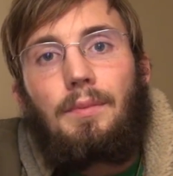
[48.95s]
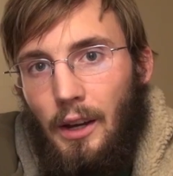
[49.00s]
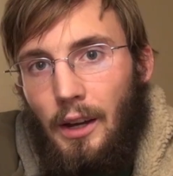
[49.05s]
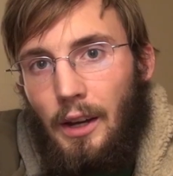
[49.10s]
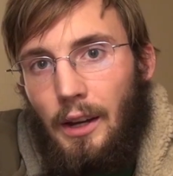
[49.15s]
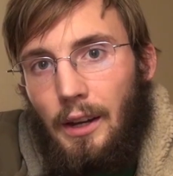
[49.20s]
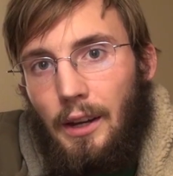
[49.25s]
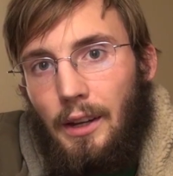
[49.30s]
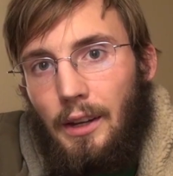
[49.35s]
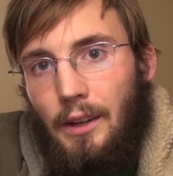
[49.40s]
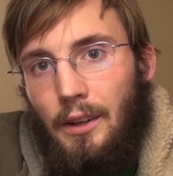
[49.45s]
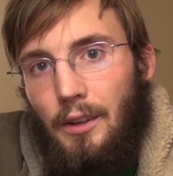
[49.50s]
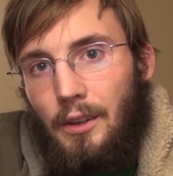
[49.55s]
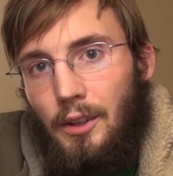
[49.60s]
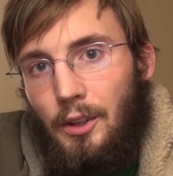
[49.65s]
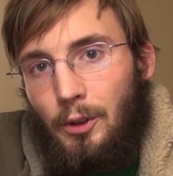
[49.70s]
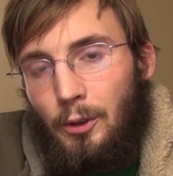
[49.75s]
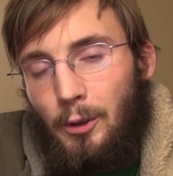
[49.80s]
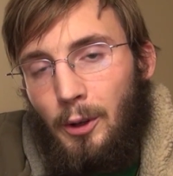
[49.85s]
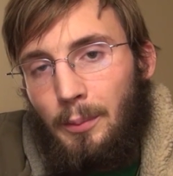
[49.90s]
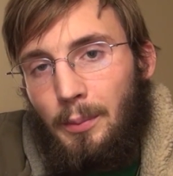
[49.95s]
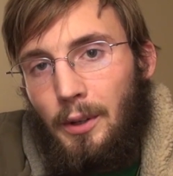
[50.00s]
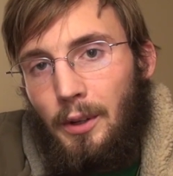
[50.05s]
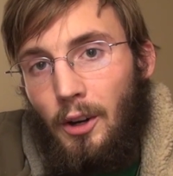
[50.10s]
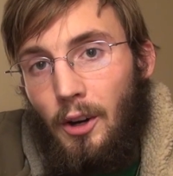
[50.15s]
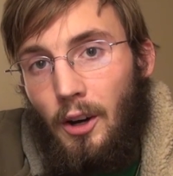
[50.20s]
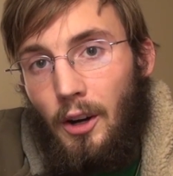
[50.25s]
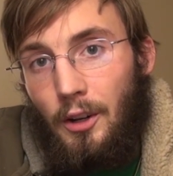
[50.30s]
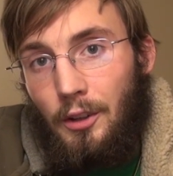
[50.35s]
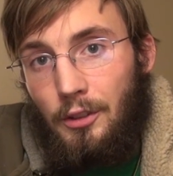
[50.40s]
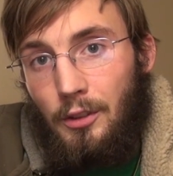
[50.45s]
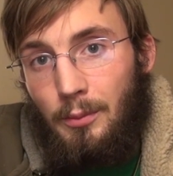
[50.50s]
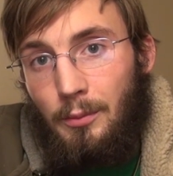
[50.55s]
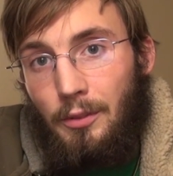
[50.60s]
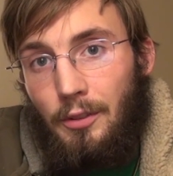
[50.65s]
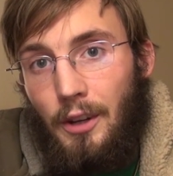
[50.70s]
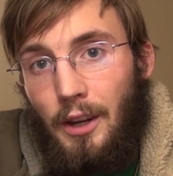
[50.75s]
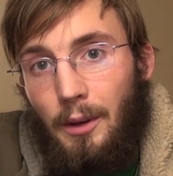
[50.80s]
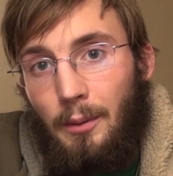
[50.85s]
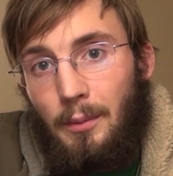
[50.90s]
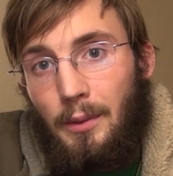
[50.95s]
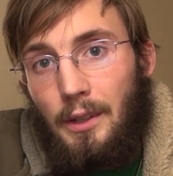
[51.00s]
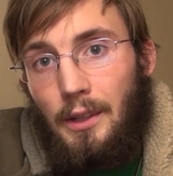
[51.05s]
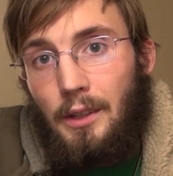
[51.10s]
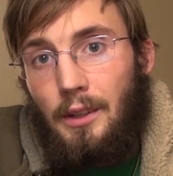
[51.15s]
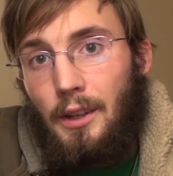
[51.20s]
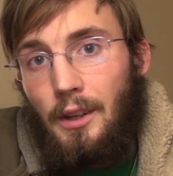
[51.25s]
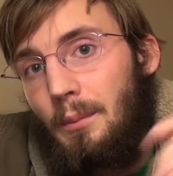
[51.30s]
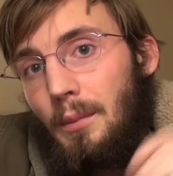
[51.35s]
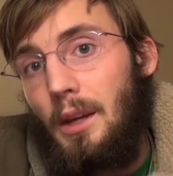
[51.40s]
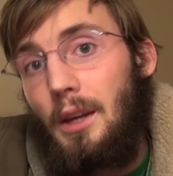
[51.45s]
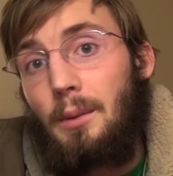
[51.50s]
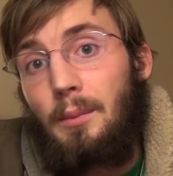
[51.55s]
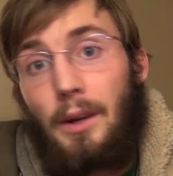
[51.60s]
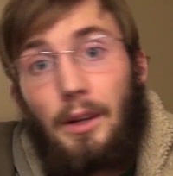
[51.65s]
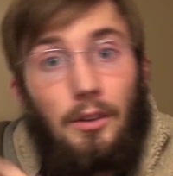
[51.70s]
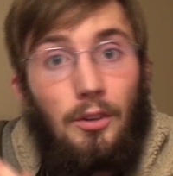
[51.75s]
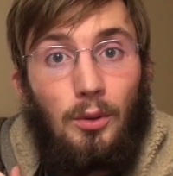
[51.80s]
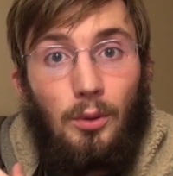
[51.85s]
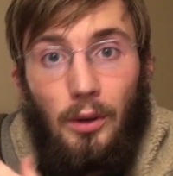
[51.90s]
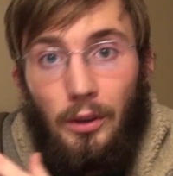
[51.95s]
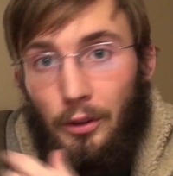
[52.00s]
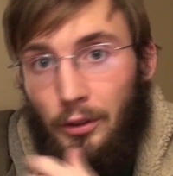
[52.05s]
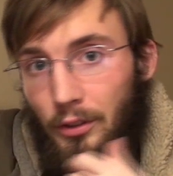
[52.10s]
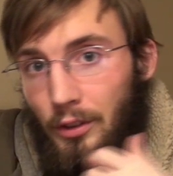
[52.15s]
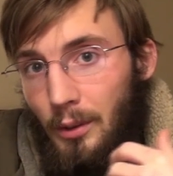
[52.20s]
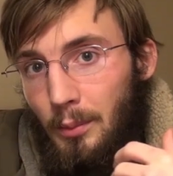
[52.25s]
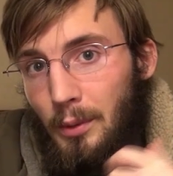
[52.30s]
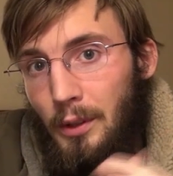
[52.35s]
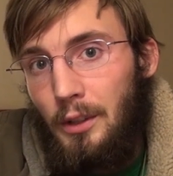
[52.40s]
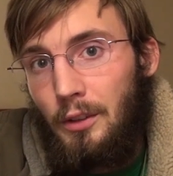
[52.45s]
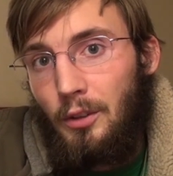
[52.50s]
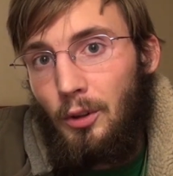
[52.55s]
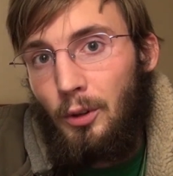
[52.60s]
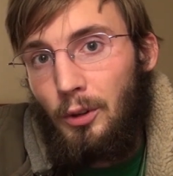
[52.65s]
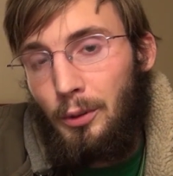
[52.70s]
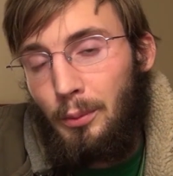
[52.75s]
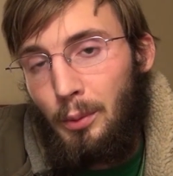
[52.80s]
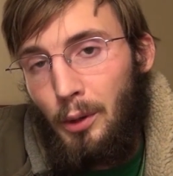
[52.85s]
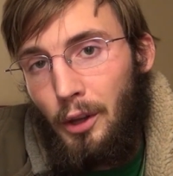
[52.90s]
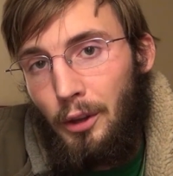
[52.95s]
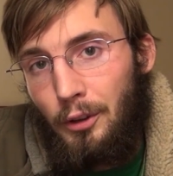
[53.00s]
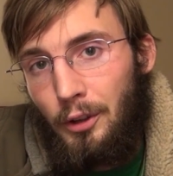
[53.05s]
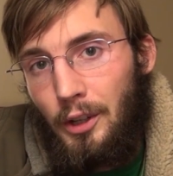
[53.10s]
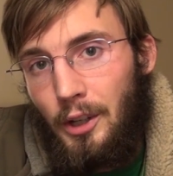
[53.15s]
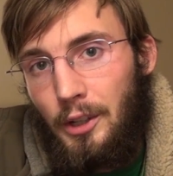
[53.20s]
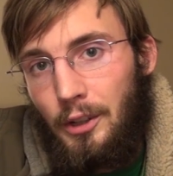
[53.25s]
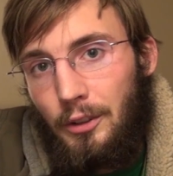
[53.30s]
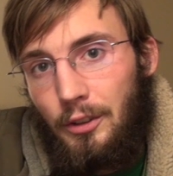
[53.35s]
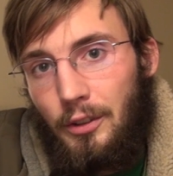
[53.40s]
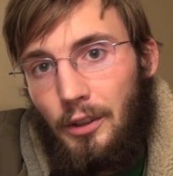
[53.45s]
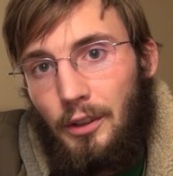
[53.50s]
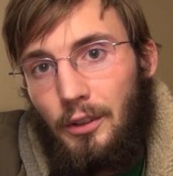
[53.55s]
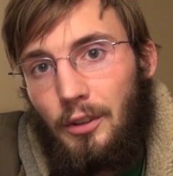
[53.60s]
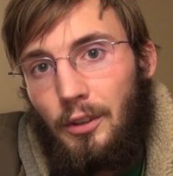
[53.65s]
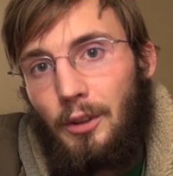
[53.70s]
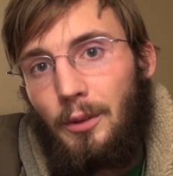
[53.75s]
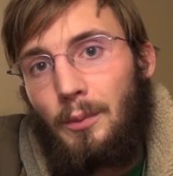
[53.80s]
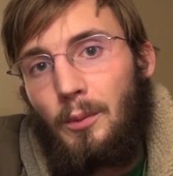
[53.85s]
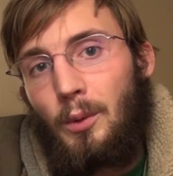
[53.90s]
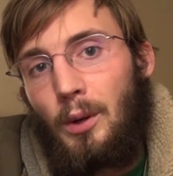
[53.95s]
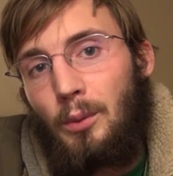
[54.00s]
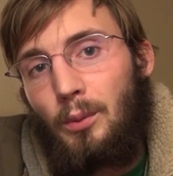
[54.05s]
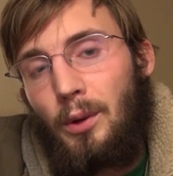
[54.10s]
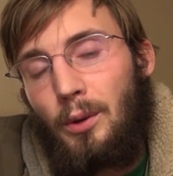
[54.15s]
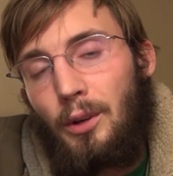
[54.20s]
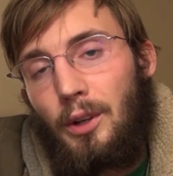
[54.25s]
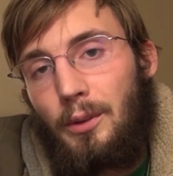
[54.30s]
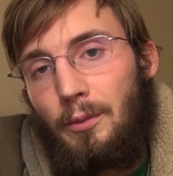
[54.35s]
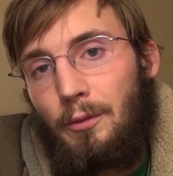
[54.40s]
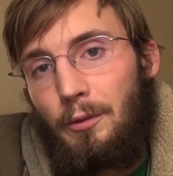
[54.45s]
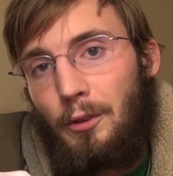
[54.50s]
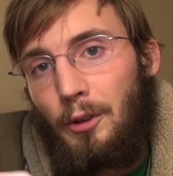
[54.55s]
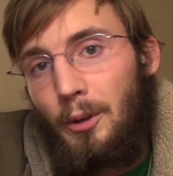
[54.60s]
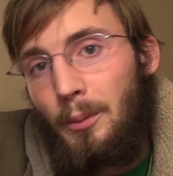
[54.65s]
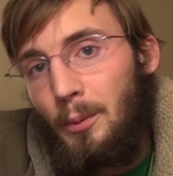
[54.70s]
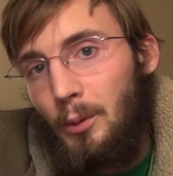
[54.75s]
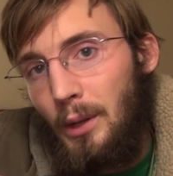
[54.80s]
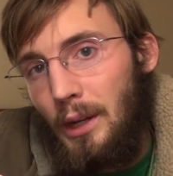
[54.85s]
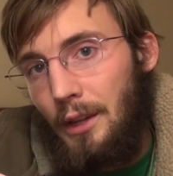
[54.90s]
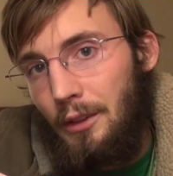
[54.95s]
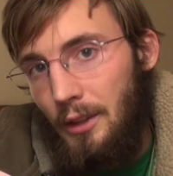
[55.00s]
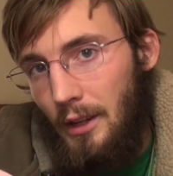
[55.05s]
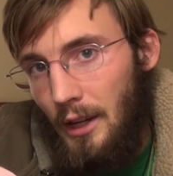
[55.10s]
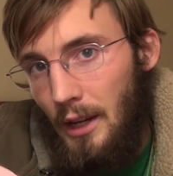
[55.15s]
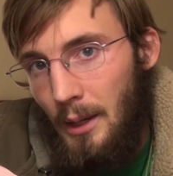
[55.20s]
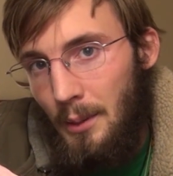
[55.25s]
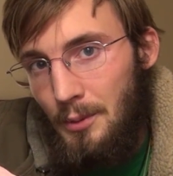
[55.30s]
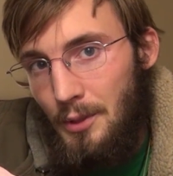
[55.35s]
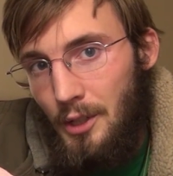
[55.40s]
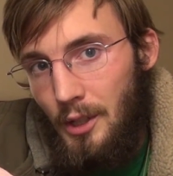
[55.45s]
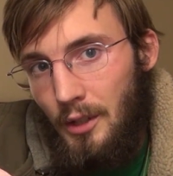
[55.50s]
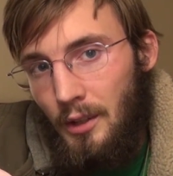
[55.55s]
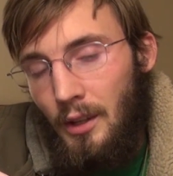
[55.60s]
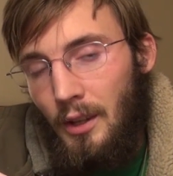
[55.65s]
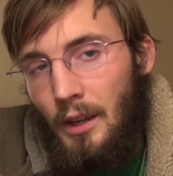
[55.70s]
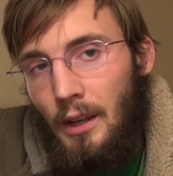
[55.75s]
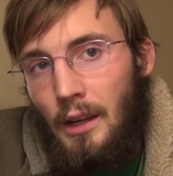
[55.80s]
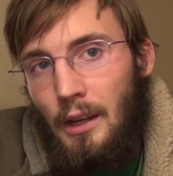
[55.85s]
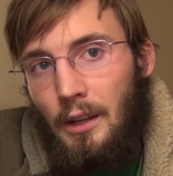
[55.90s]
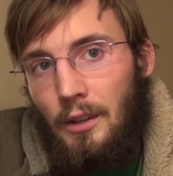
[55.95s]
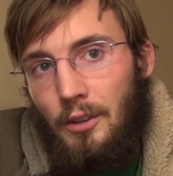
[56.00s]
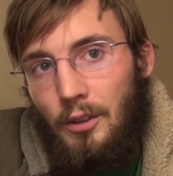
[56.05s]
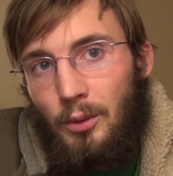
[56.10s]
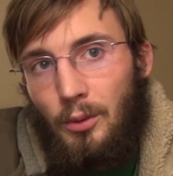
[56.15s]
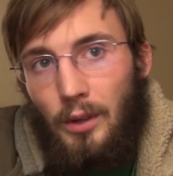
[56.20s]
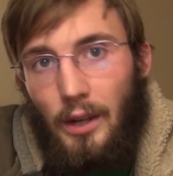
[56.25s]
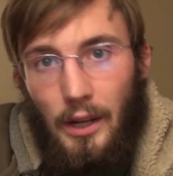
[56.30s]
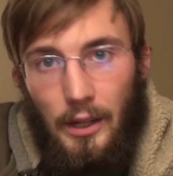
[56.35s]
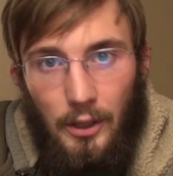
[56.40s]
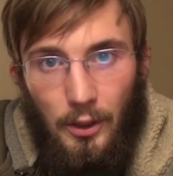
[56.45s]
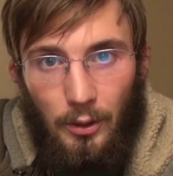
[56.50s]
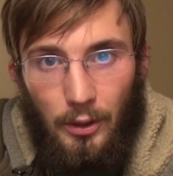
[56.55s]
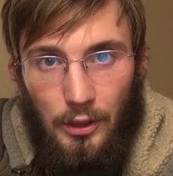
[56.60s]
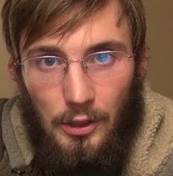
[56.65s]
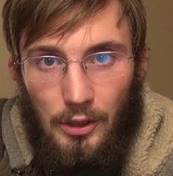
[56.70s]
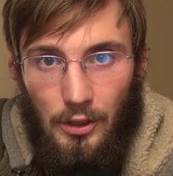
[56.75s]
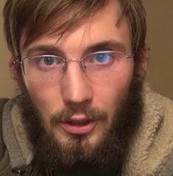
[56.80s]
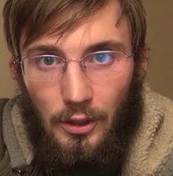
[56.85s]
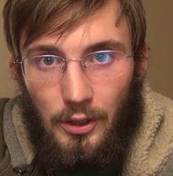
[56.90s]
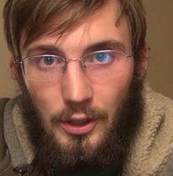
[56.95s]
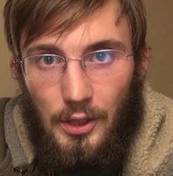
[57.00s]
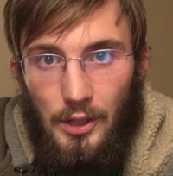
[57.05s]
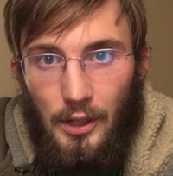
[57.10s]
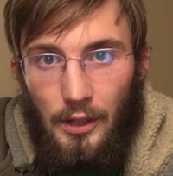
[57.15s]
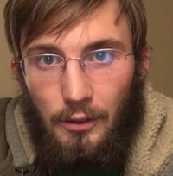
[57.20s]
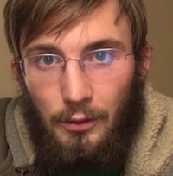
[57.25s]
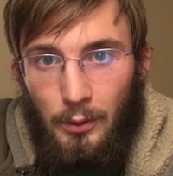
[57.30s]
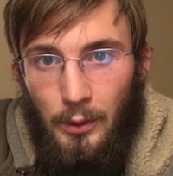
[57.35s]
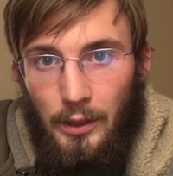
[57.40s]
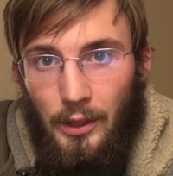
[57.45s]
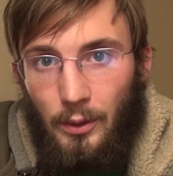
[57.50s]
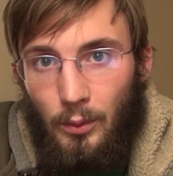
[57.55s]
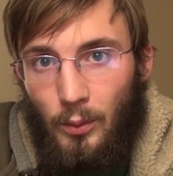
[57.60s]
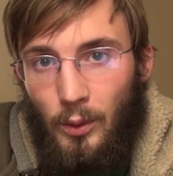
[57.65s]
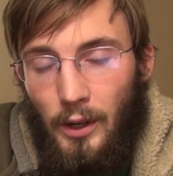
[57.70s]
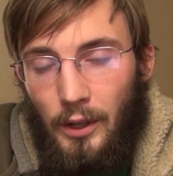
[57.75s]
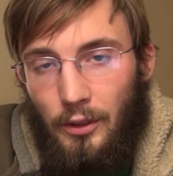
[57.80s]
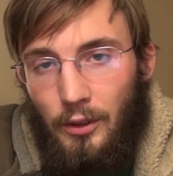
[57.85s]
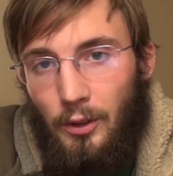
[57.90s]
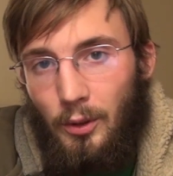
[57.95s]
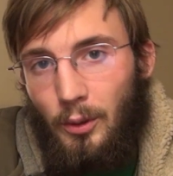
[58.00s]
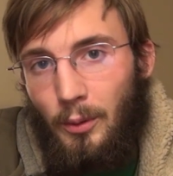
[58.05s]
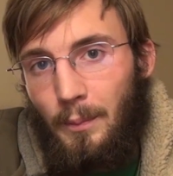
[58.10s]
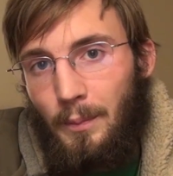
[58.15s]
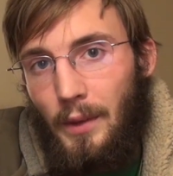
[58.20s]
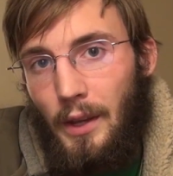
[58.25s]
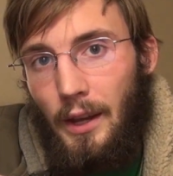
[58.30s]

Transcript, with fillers: I grew up in an awesome family. Me and my two other siblings, older brother, younger sister, when we were confirmed, we got the option to not go to church if we didn't want to.